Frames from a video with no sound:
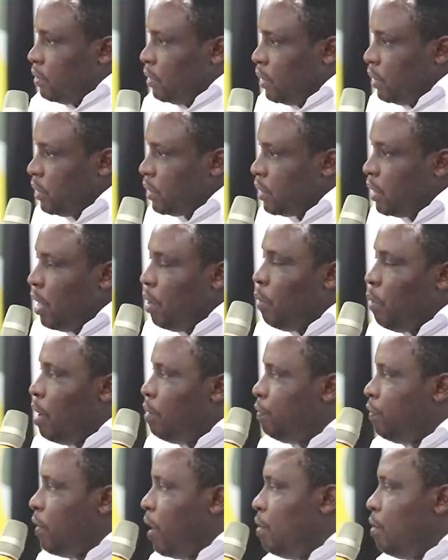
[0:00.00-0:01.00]
Since there
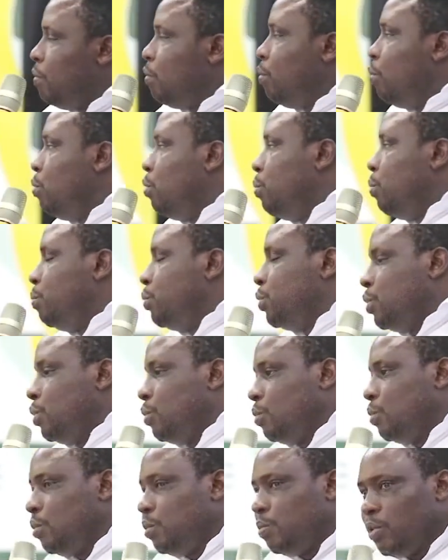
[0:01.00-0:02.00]
were 5 groups,
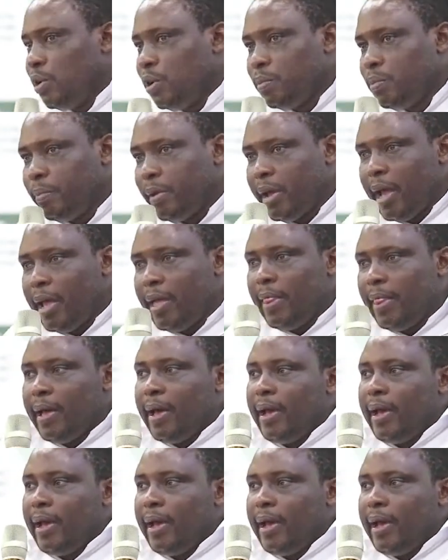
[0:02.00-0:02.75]
you would multiply